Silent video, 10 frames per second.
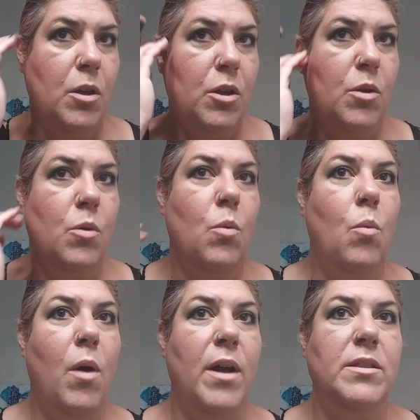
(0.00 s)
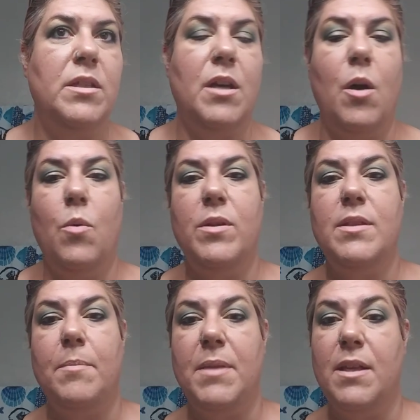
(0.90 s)
You want to go with
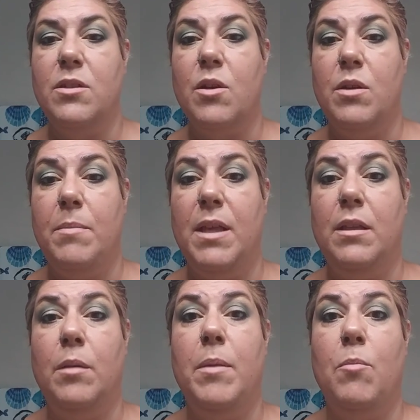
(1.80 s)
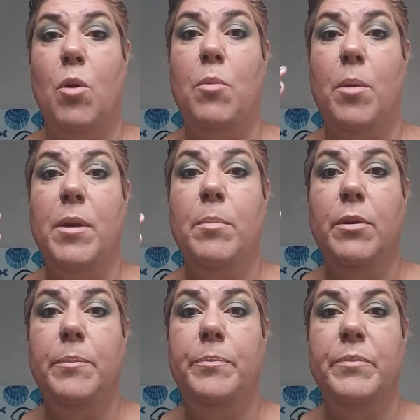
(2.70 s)
something that's going to be a little bit more
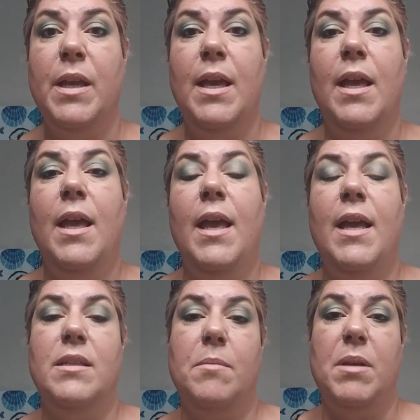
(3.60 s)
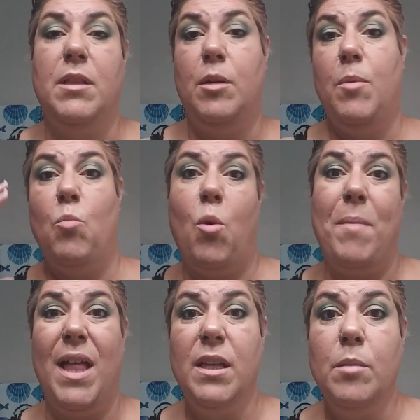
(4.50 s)
permeable, something a little bit more
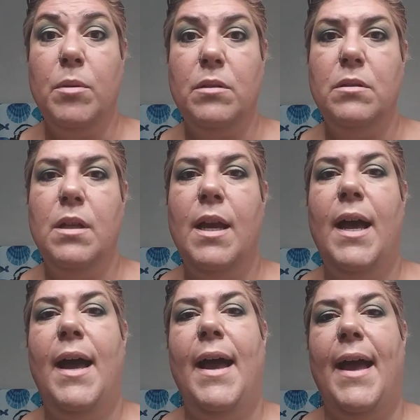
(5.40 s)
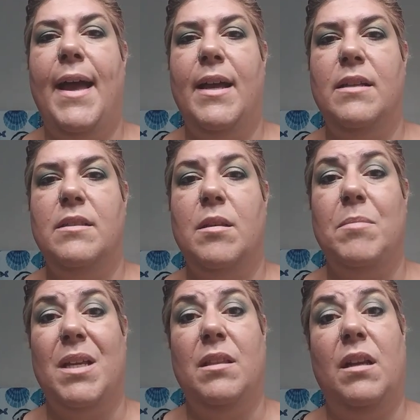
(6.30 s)
malleable, and
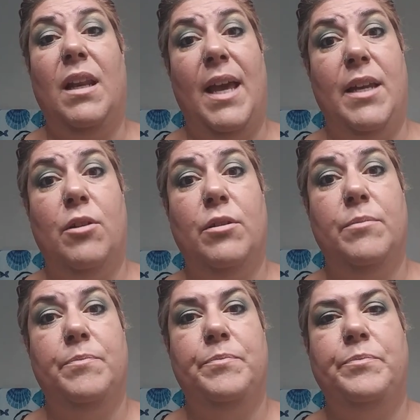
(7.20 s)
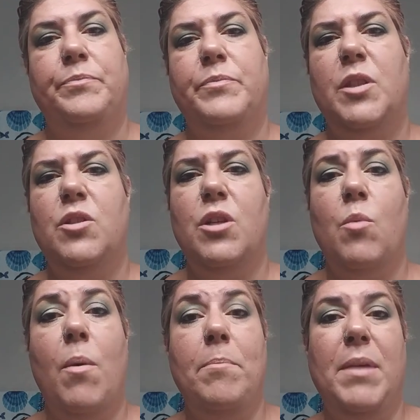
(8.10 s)
something a little lighter. So you
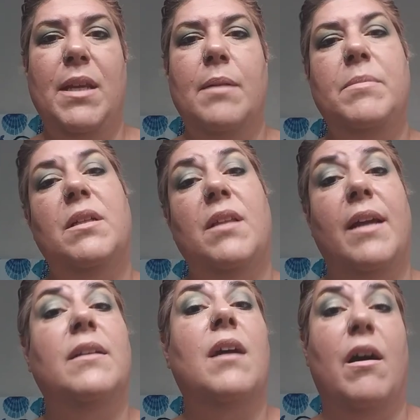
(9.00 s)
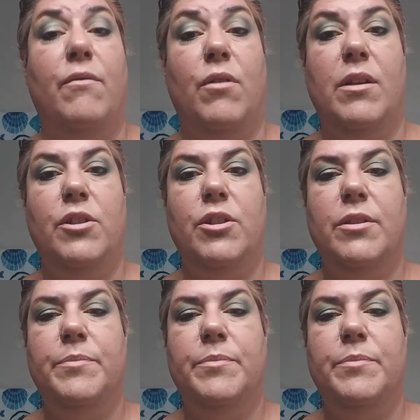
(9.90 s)
want medium to light coverage.